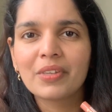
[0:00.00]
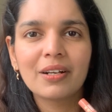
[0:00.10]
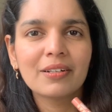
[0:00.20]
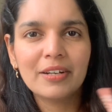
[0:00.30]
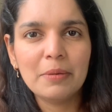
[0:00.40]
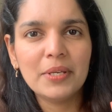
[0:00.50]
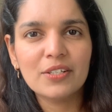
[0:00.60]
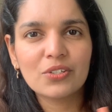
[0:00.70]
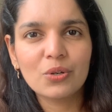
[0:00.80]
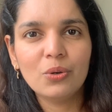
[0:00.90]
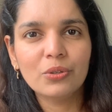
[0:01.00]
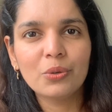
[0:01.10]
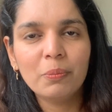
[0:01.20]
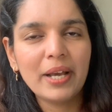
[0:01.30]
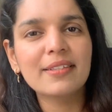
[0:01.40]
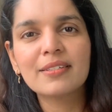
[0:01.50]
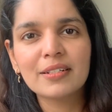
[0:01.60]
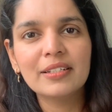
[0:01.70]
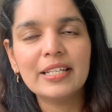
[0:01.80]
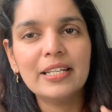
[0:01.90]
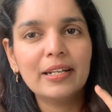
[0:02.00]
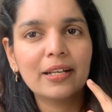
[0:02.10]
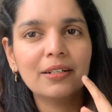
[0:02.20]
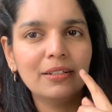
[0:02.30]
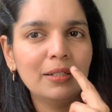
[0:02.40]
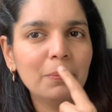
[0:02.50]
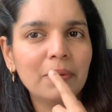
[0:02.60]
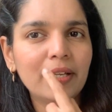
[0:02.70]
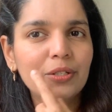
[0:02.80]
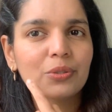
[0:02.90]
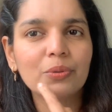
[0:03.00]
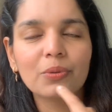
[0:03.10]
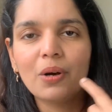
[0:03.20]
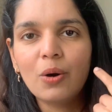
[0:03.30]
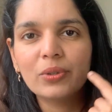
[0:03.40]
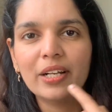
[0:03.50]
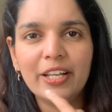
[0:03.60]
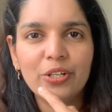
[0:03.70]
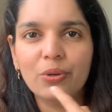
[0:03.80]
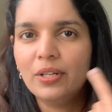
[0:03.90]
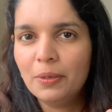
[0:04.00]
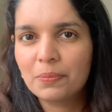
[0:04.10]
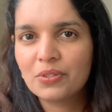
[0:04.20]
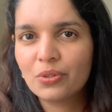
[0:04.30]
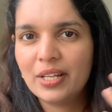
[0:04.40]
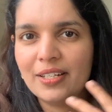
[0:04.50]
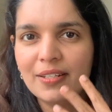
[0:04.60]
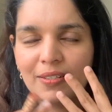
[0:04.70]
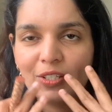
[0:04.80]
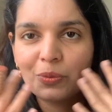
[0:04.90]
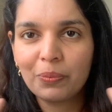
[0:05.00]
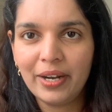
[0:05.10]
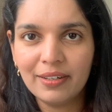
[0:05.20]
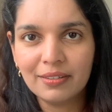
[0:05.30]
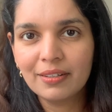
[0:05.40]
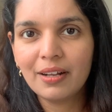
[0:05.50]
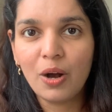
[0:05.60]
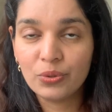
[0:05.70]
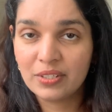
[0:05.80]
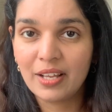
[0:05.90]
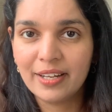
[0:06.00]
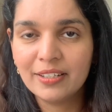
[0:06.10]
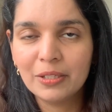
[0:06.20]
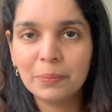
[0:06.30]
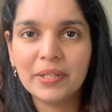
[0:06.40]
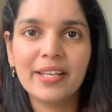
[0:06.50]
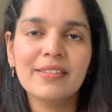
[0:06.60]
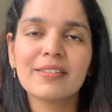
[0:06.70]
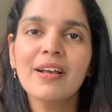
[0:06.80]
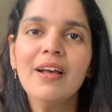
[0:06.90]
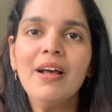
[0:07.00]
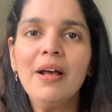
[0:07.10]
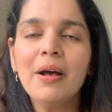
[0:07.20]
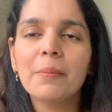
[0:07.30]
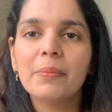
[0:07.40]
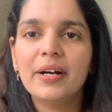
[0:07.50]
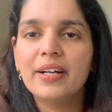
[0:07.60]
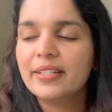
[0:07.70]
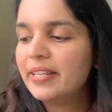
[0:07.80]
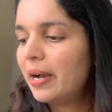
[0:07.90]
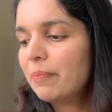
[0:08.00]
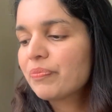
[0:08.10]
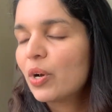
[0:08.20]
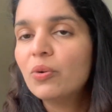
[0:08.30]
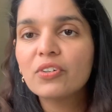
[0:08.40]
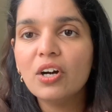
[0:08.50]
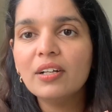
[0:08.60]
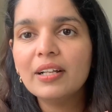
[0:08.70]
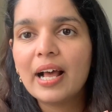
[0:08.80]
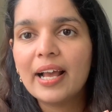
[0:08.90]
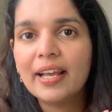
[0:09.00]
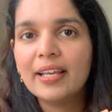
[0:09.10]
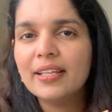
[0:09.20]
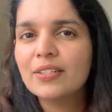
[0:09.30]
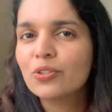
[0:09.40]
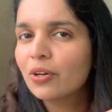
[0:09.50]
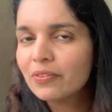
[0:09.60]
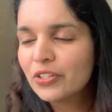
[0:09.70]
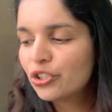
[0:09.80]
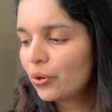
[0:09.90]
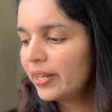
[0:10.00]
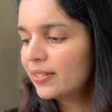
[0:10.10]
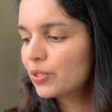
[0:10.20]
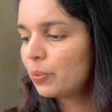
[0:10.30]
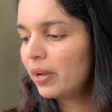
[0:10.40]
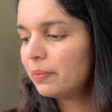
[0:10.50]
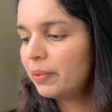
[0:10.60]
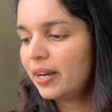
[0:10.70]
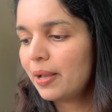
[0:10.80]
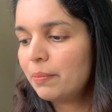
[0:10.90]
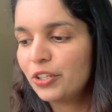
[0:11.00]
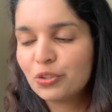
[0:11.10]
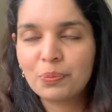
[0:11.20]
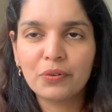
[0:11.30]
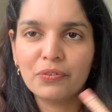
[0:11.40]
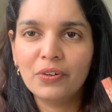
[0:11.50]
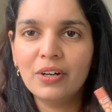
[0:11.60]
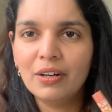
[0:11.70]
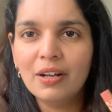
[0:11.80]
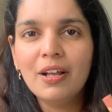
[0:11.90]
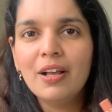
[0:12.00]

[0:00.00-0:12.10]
creamy. So you might still need like a lip line to outline your lips so that it doesn't spread outside the lip lines. But yeah, overall I sort of enjoyed this one, but I much prefer